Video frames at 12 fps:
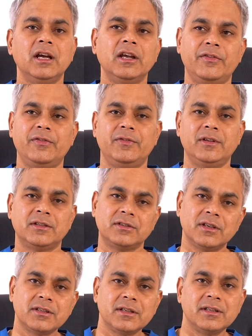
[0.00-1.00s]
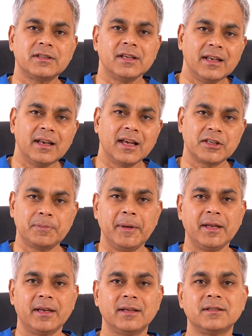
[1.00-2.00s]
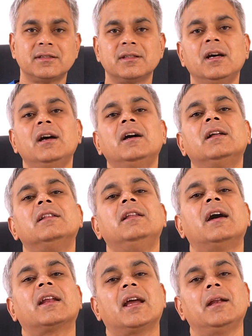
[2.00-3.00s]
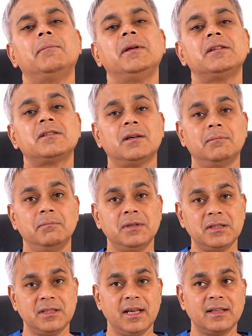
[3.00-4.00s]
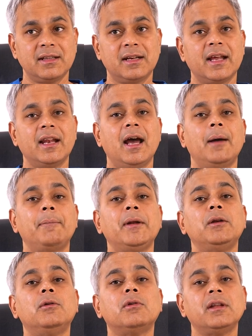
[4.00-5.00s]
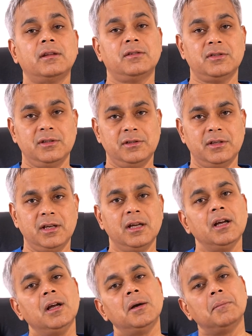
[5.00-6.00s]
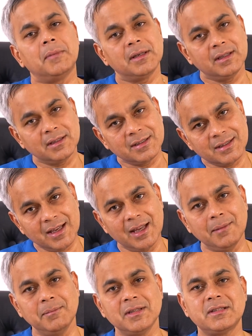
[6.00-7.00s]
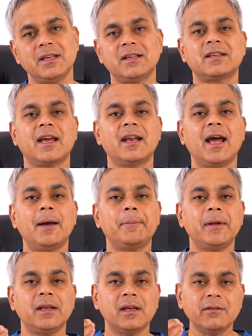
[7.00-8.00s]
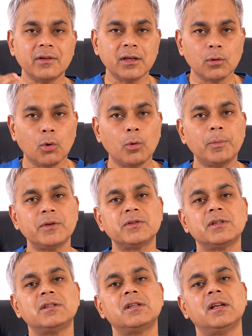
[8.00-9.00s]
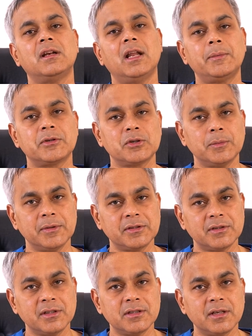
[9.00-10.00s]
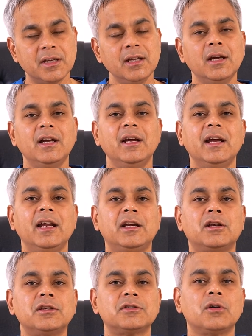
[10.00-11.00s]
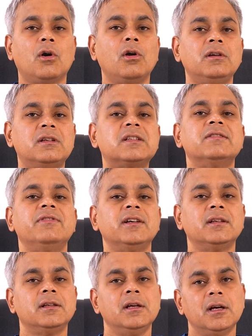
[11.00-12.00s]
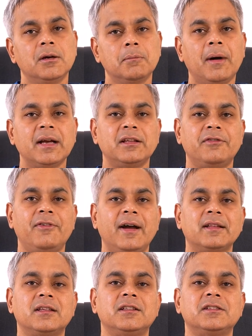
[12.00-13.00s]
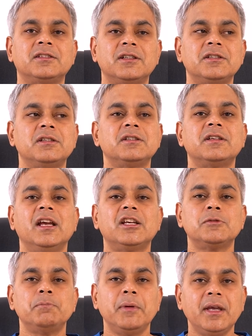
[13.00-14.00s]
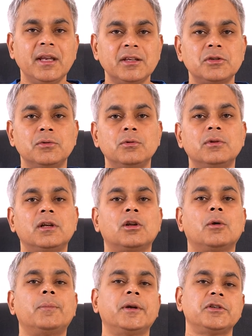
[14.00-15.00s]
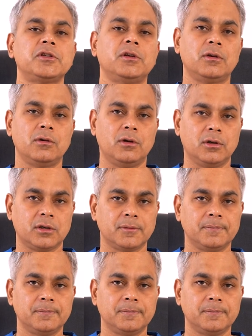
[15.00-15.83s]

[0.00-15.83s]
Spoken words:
If the surgeon is inexperienced, there can be some mistake that can happen during the surgery. But the same mistakes can happen even in open surgery and laparoscopic surgery. It is all driven by the fact that the surgeon is experienced to do that operation or not.